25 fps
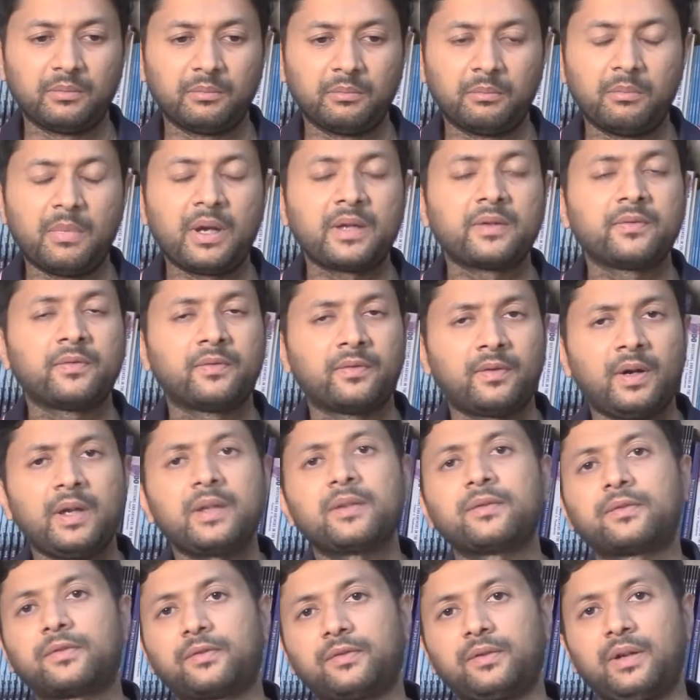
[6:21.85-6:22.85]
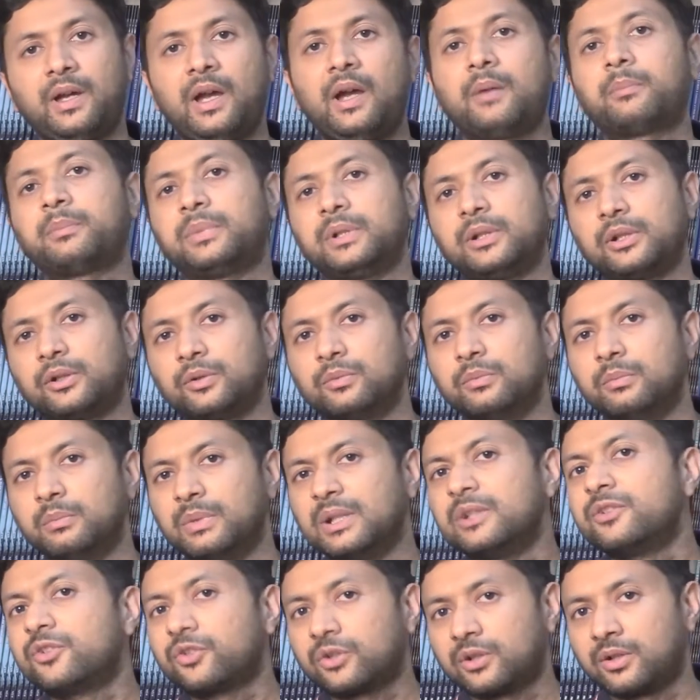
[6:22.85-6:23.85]
my wife happened to
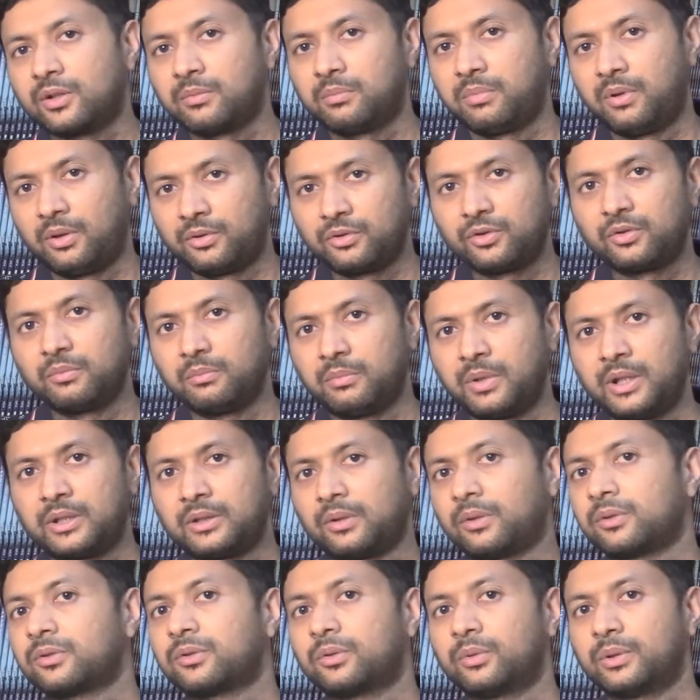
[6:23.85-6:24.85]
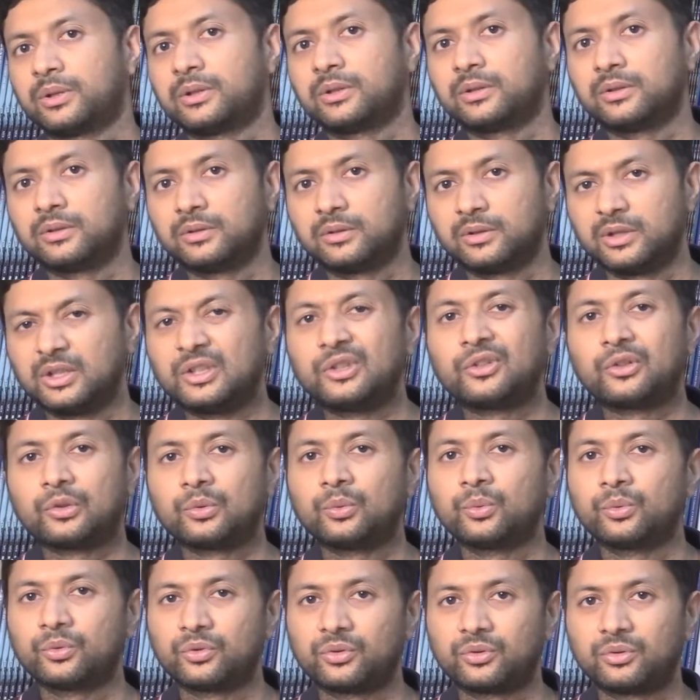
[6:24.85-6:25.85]
mention about my ongoing
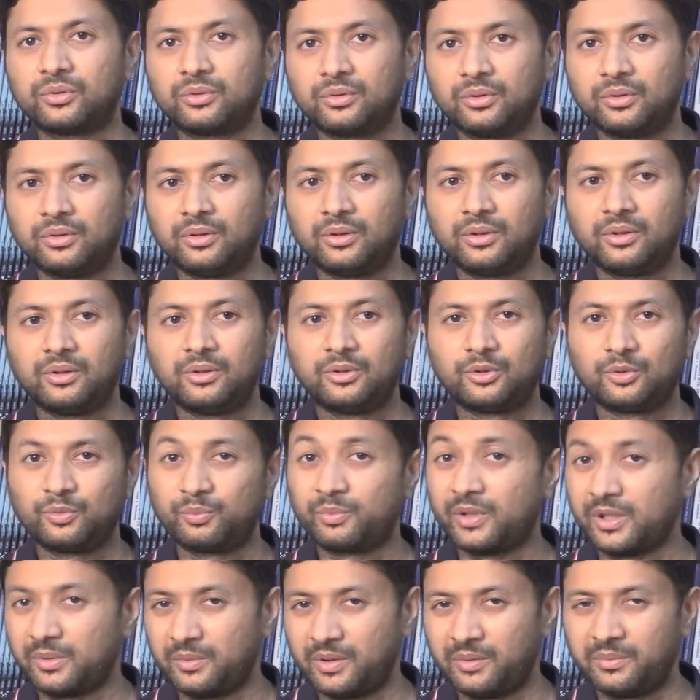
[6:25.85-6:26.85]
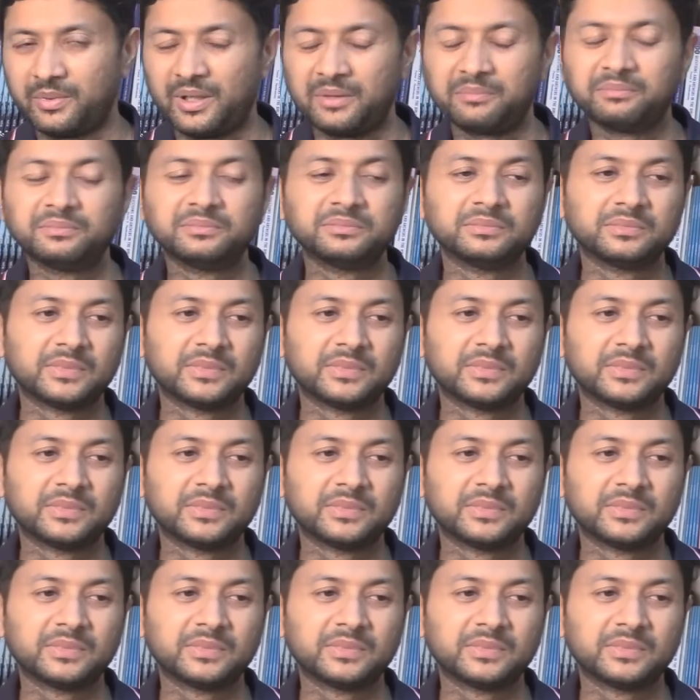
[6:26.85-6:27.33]
issues to Prema ma'am.